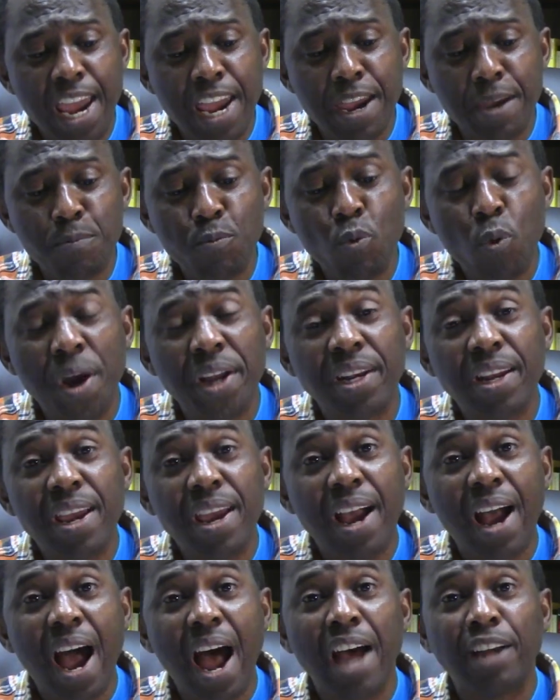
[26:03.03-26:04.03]
when they
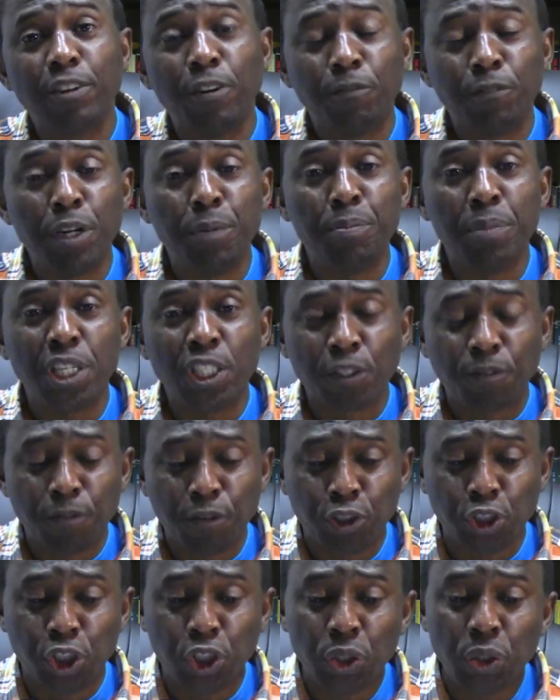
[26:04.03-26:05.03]
heard of the
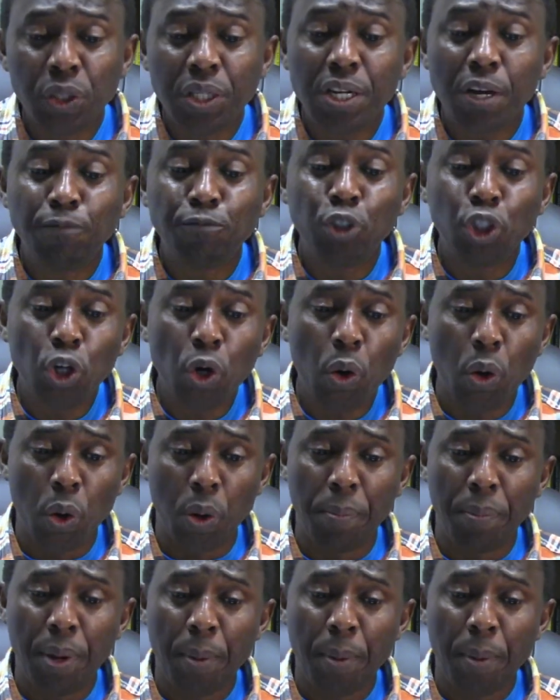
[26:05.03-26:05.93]
misfortune of Job.